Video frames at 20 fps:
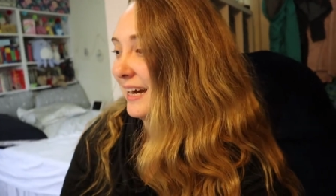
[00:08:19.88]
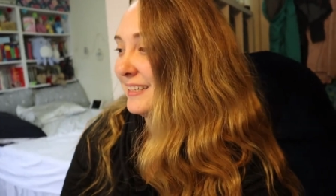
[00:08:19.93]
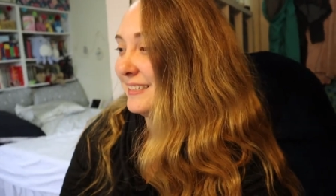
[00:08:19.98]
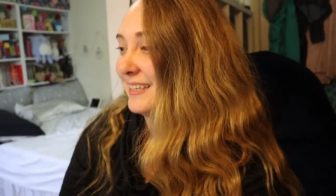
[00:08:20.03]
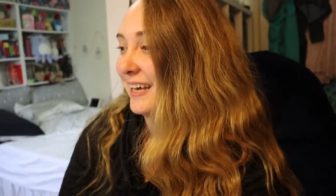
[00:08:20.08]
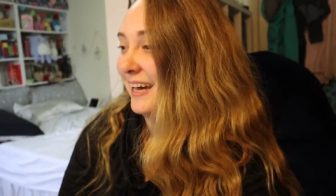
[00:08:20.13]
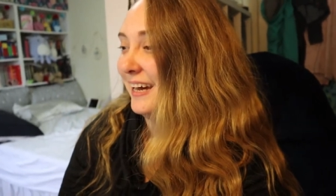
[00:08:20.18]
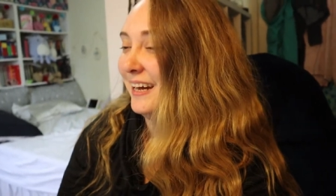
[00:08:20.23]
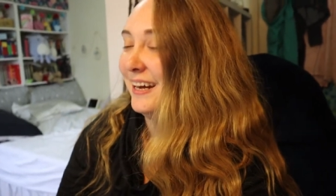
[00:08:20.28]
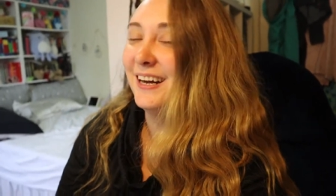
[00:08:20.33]

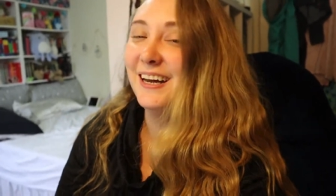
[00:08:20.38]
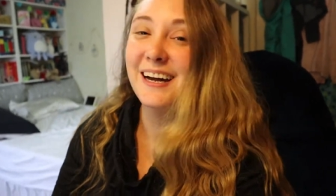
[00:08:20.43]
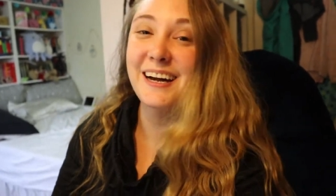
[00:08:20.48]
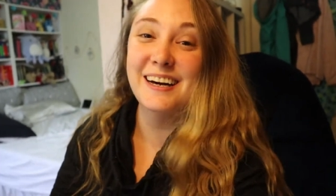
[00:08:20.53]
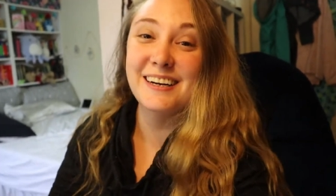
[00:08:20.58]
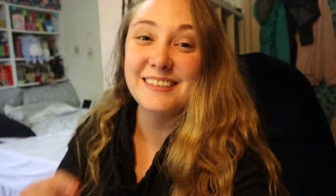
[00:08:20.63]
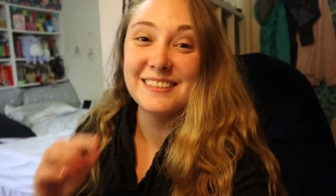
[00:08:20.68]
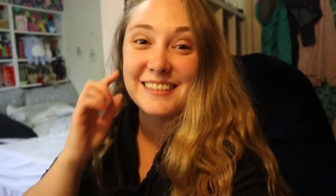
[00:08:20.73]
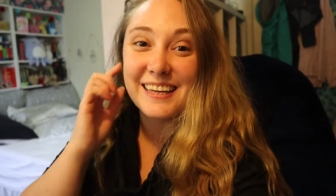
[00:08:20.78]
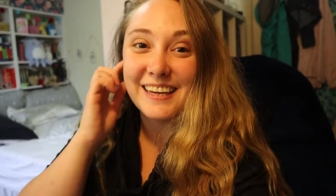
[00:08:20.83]
essay.
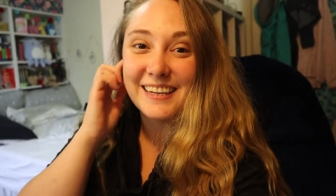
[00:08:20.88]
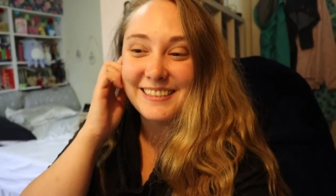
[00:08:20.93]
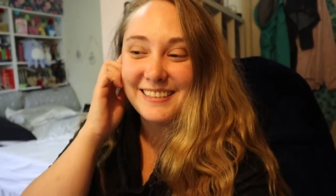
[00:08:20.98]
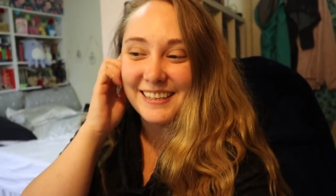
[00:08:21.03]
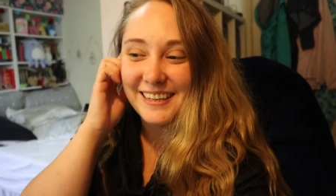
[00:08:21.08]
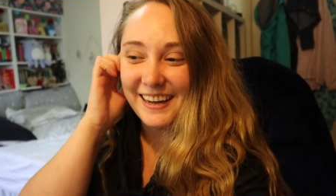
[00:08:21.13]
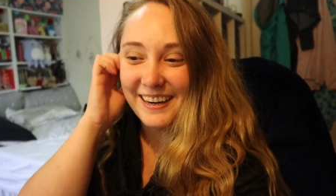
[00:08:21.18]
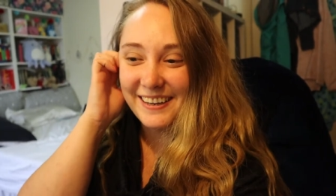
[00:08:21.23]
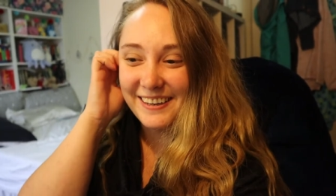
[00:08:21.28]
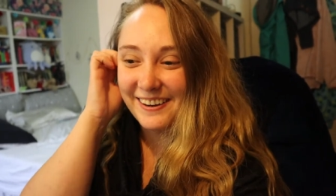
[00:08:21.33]
I was like,
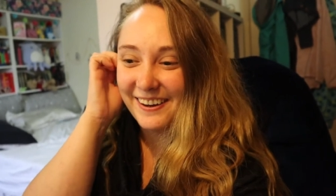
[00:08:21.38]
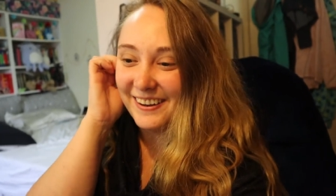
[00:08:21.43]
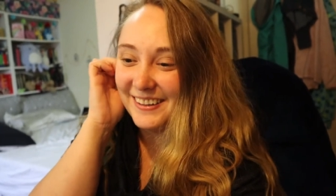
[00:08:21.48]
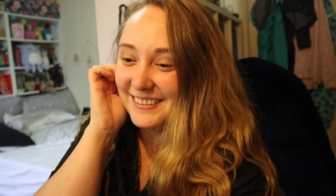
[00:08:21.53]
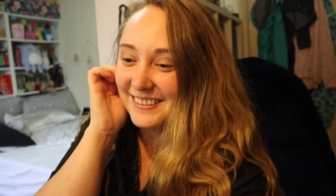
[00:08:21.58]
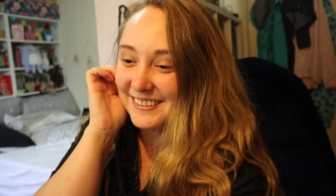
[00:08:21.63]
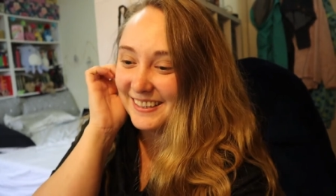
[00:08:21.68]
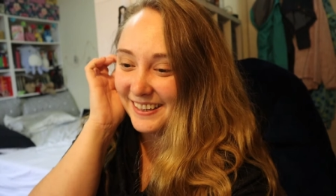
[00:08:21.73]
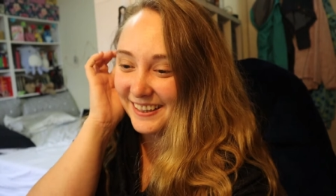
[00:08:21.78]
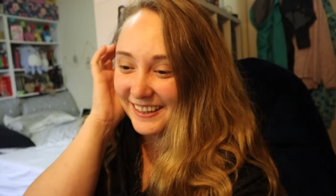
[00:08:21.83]
did I
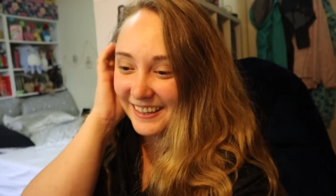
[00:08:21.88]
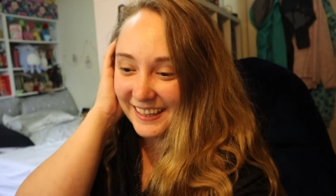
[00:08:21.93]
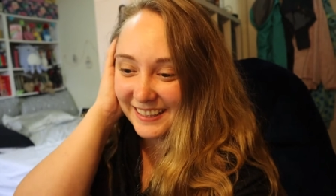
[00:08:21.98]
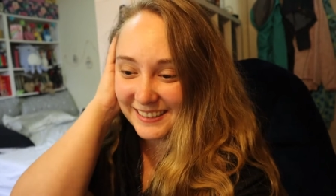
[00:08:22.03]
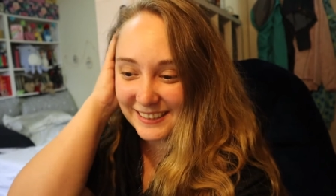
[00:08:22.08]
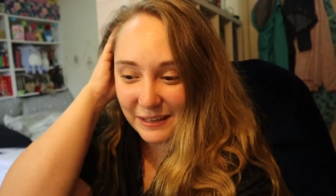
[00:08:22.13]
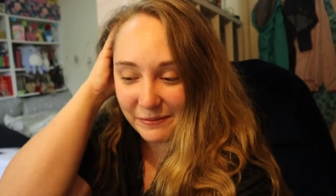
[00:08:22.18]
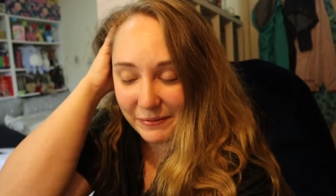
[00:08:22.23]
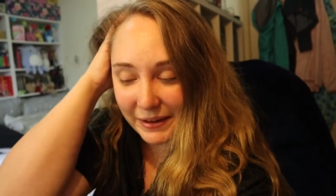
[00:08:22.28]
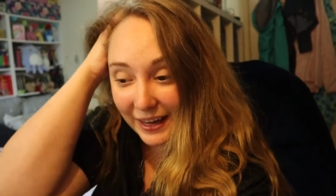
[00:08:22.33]
not send the
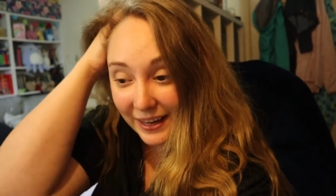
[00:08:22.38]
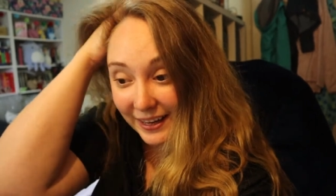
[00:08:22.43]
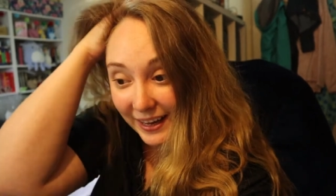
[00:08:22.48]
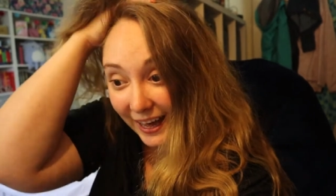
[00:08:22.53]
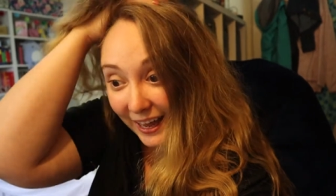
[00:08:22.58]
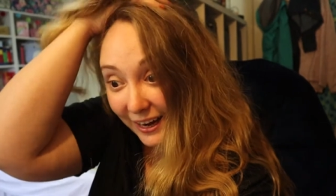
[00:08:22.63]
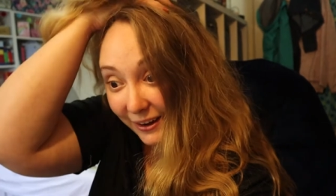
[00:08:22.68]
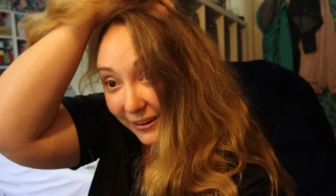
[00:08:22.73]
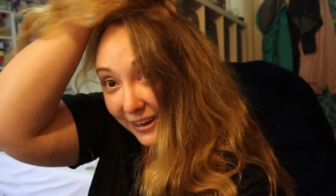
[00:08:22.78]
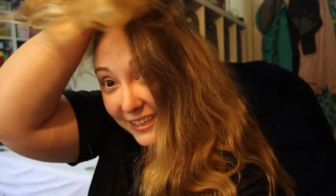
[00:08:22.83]
essay back?
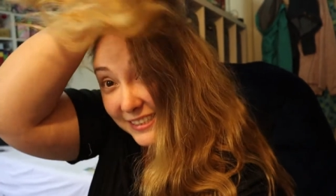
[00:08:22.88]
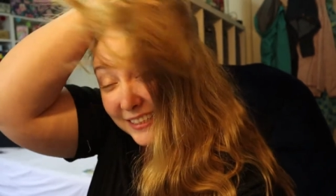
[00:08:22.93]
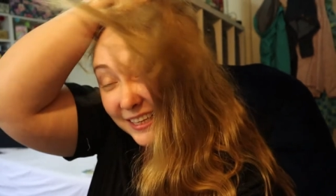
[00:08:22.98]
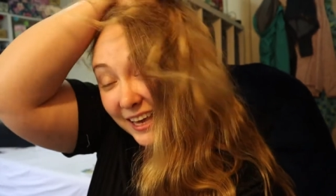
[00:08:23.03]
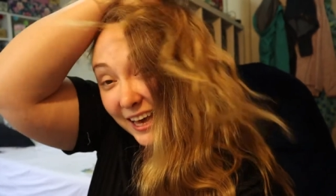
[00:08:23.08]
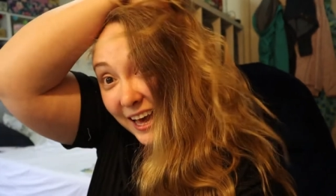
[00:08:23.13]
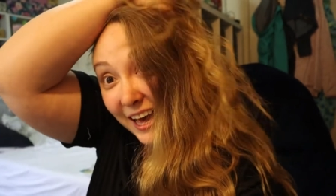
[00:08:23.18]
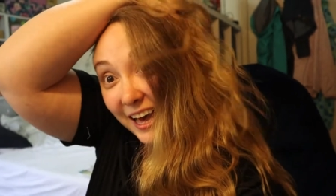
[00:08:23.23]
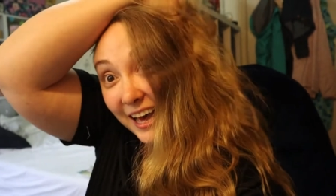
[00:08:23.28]
Anyways,